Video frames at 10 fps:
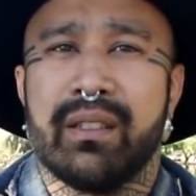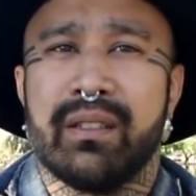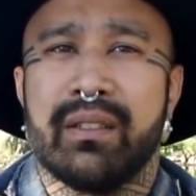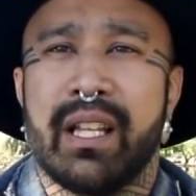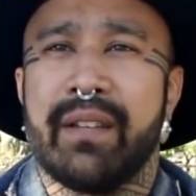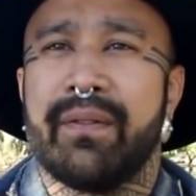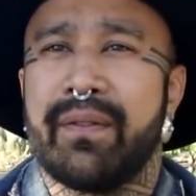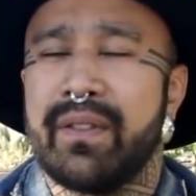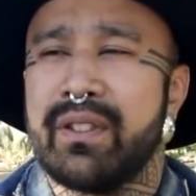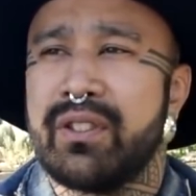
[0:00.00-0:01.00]

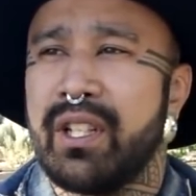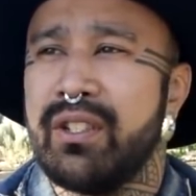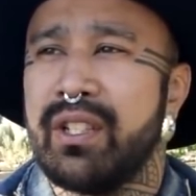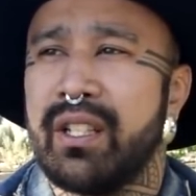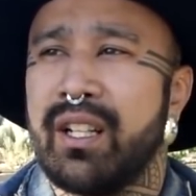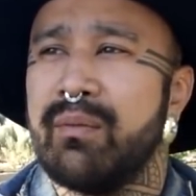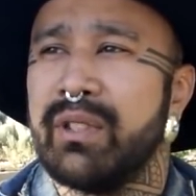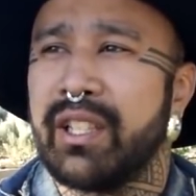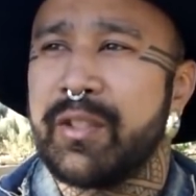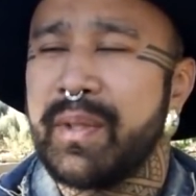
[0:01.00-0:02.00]
life-changing and
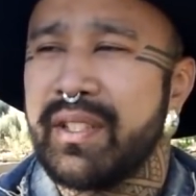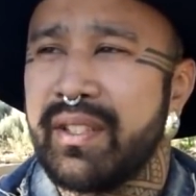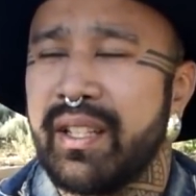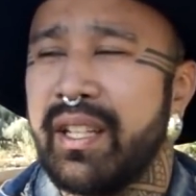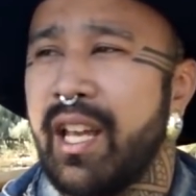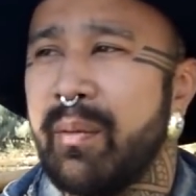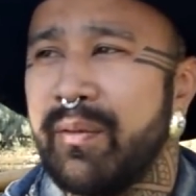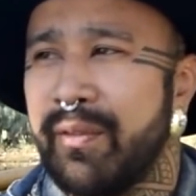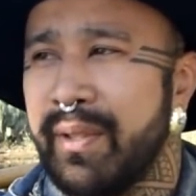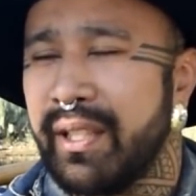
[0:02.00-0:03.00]
humbling experiences had to happen
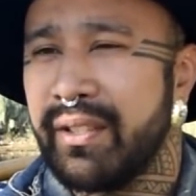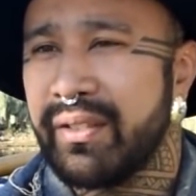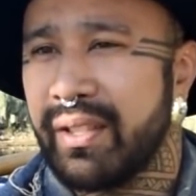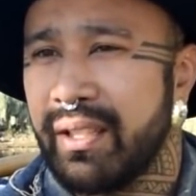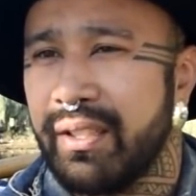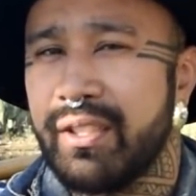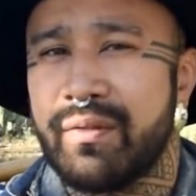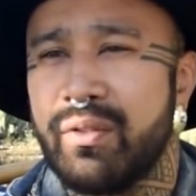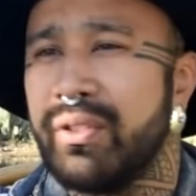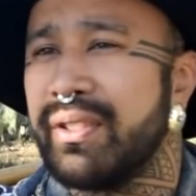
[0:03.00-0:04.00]
for me to understand it in its
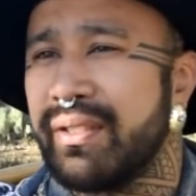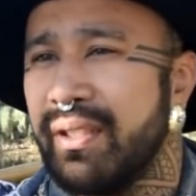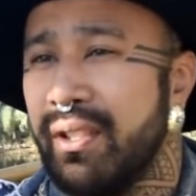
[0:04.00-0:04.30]
fullness,